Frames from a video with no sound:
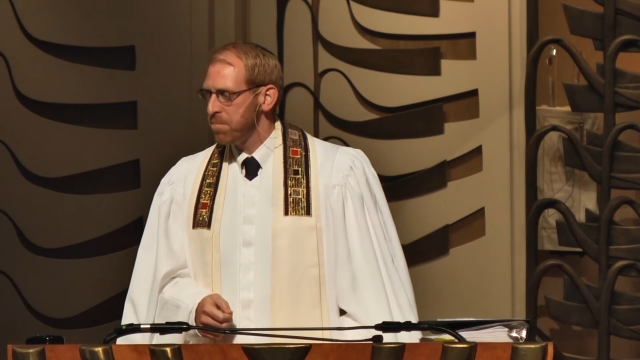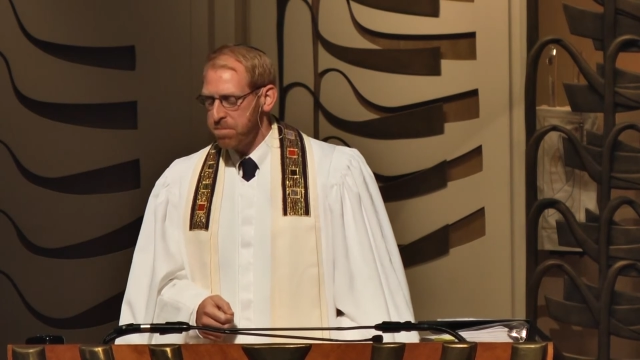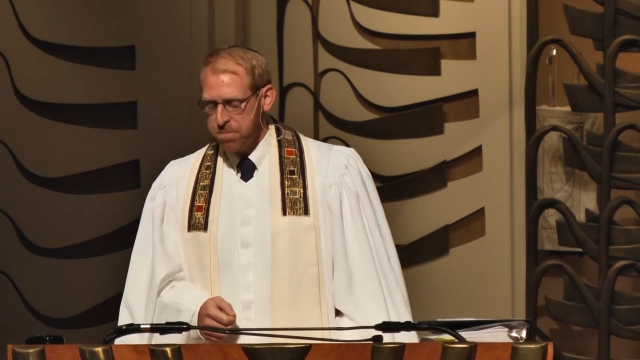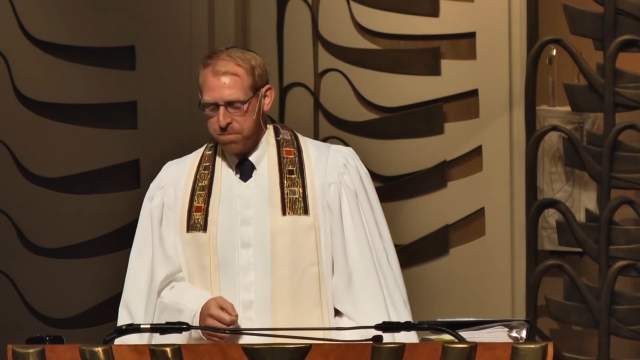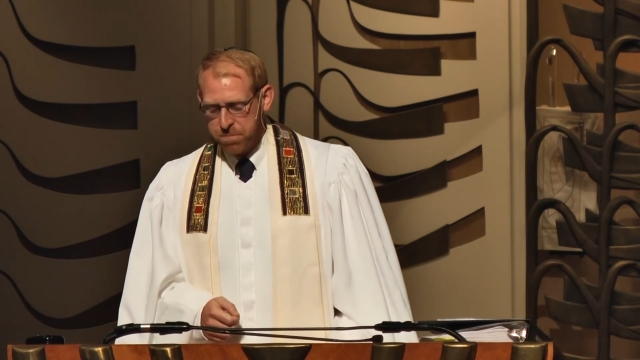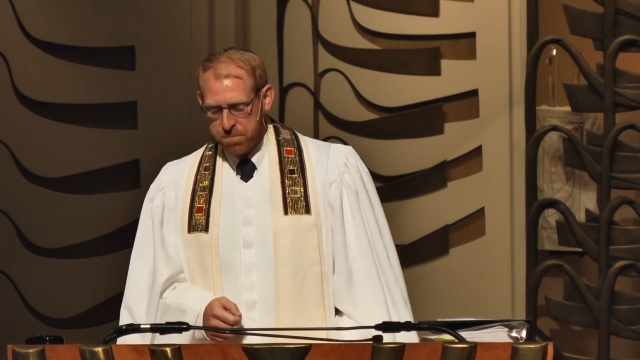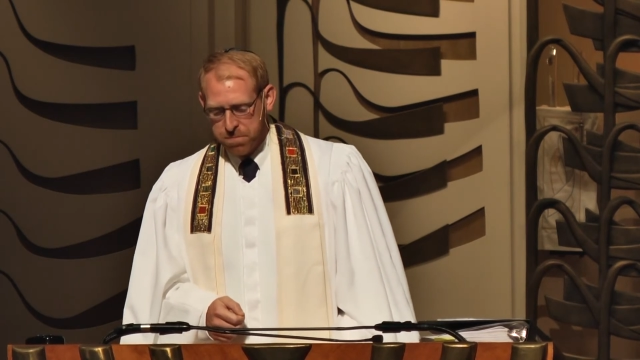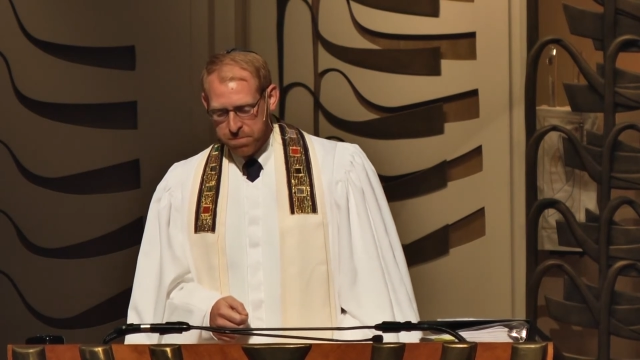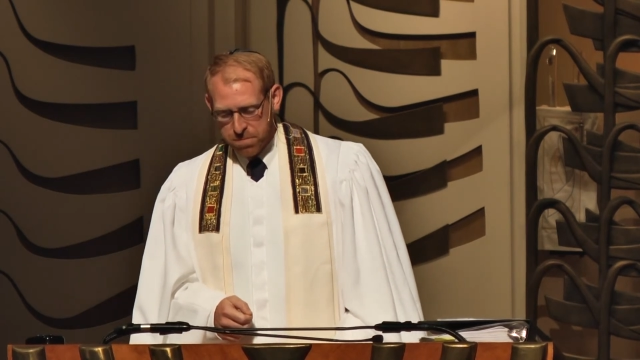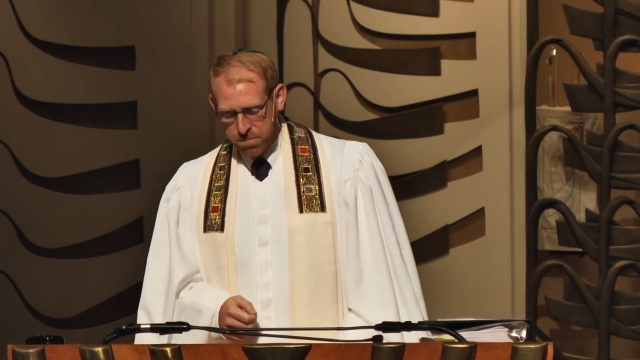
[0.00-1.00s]

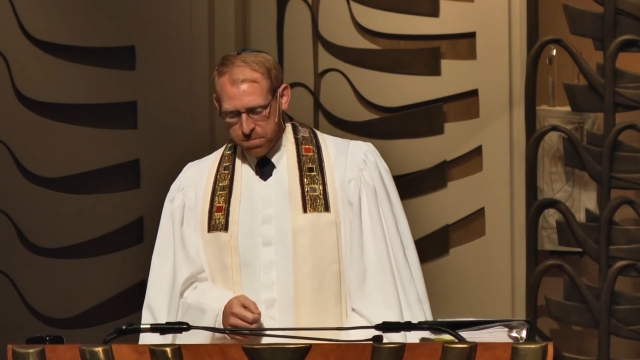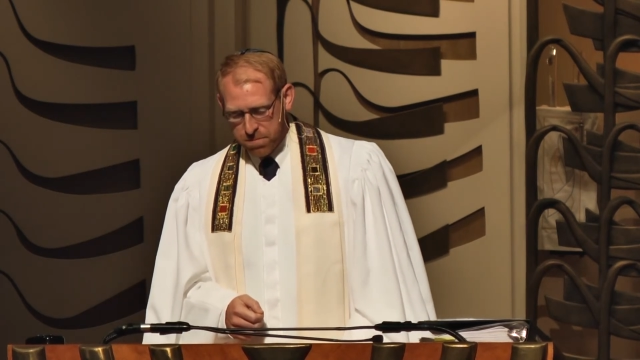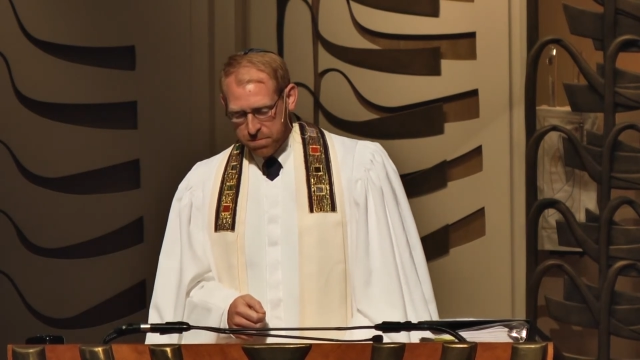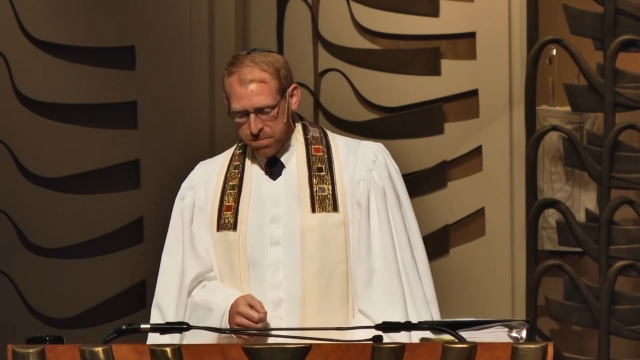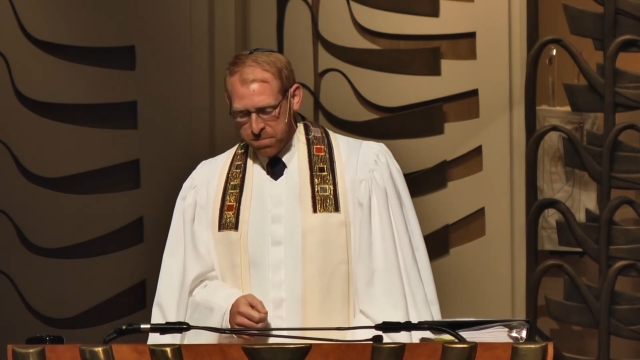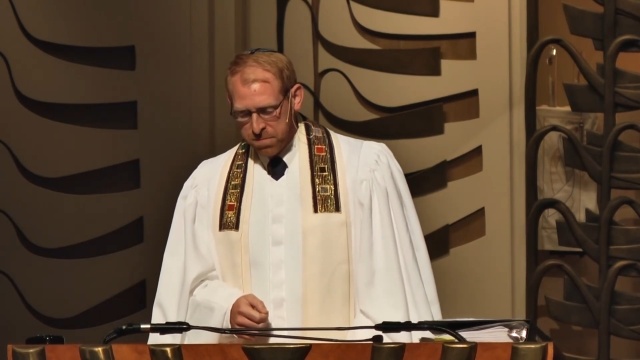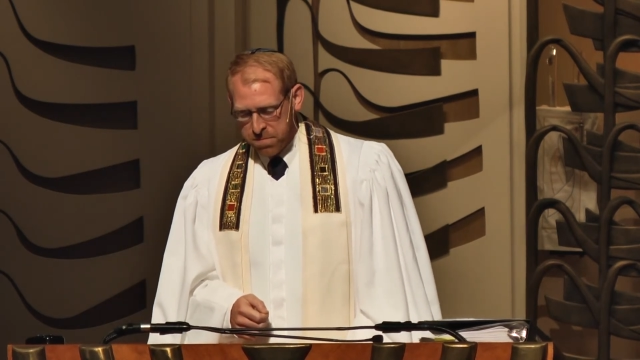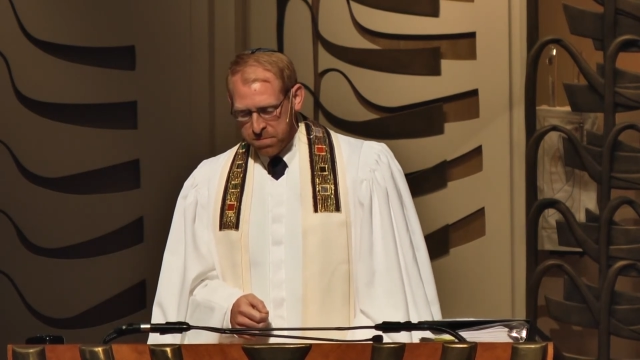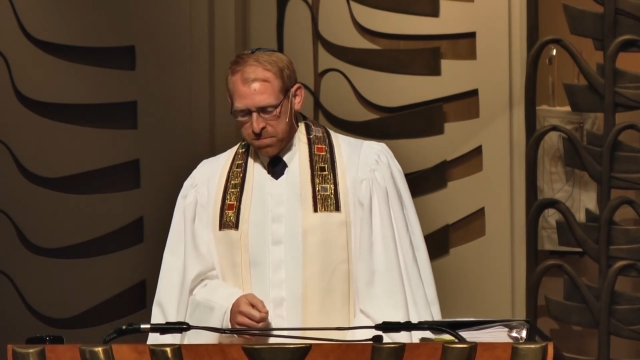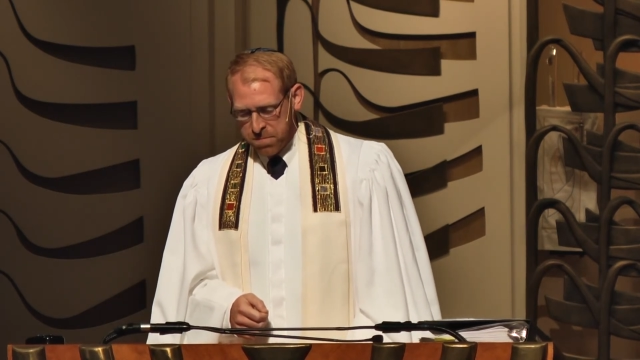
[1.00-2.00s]

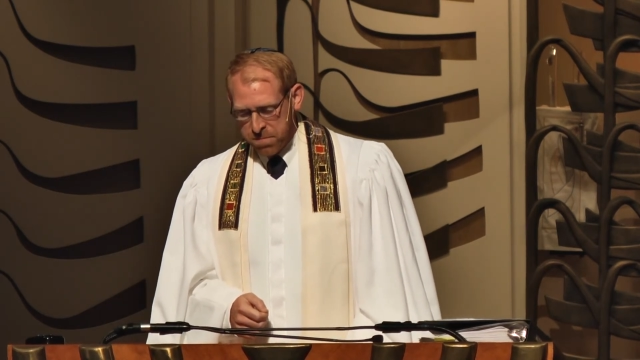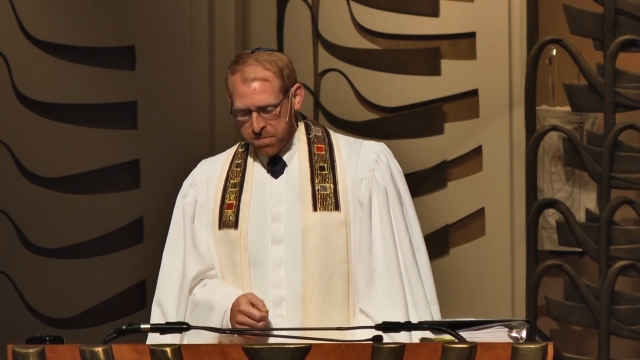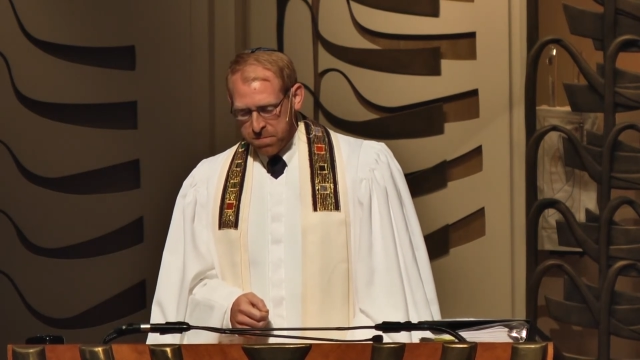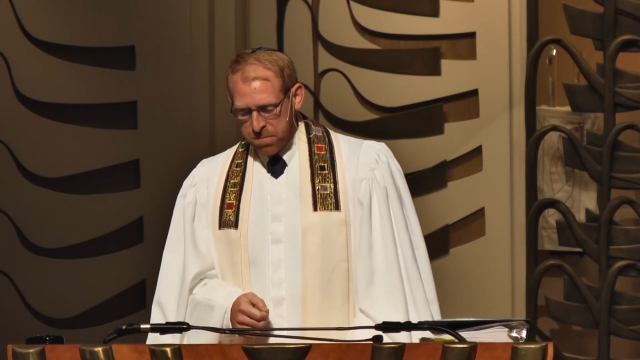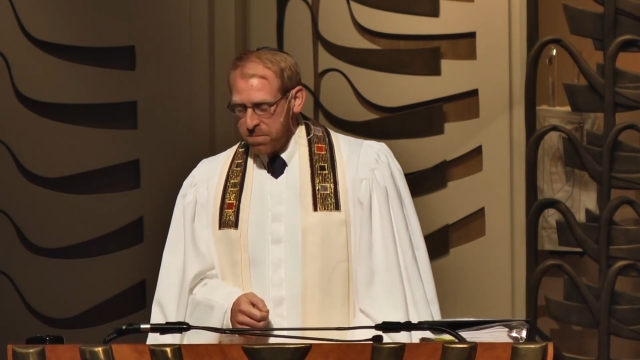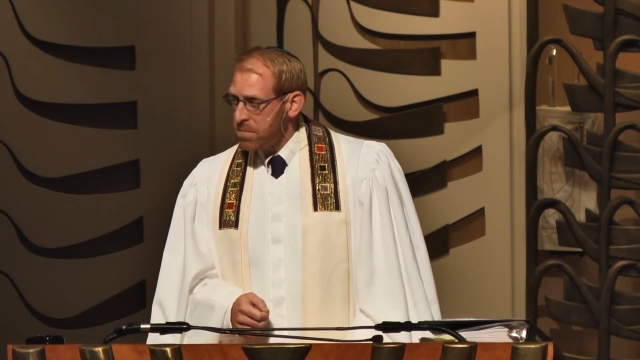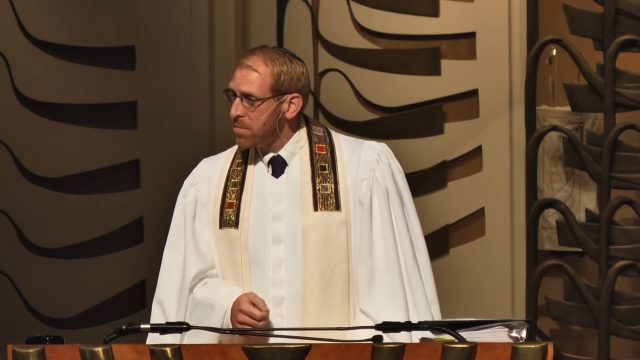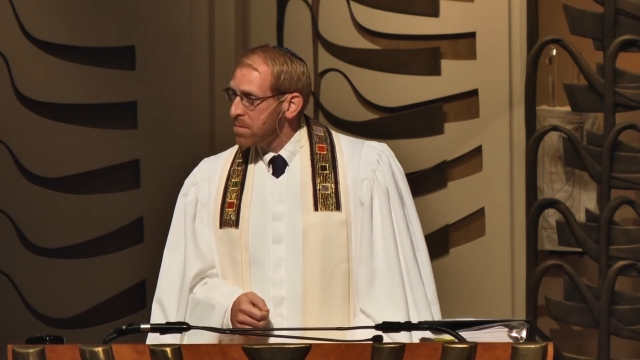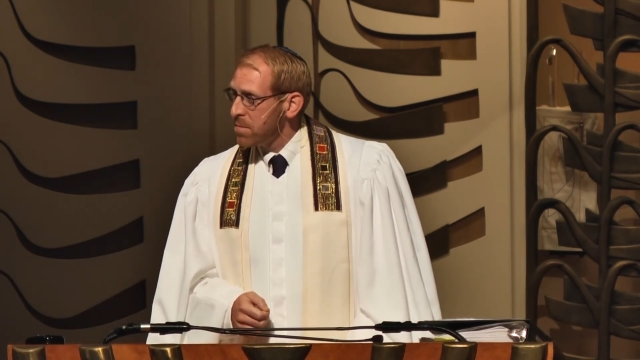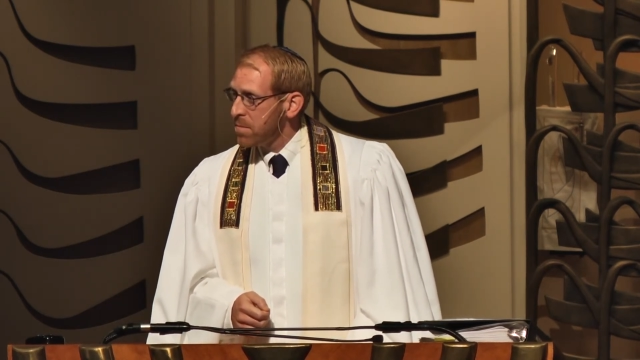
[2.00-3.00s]

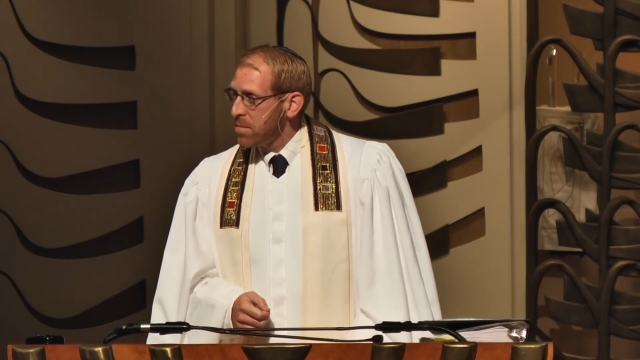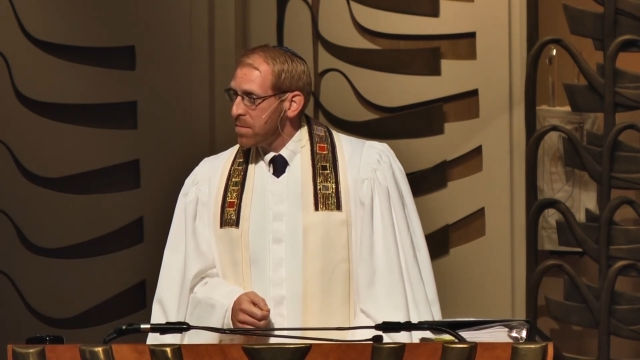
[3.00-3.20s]
(no one is talking)